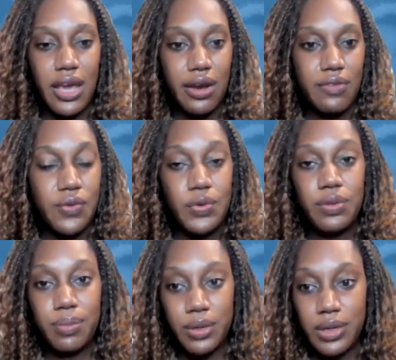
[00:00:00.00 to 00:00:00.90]
there for
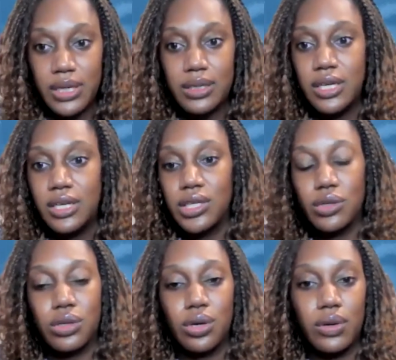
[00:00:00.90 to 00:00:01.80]
the book.
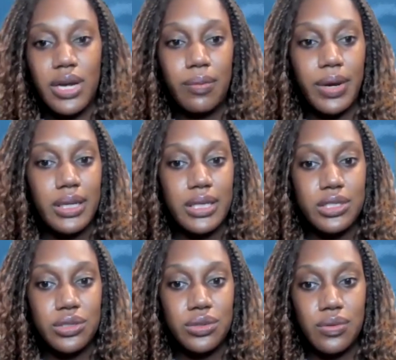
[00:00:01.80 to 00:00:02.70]
You can go directly
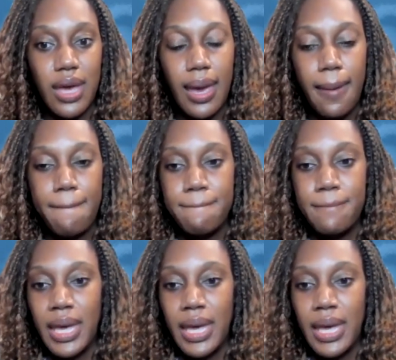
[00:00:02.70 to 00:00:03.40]
to that.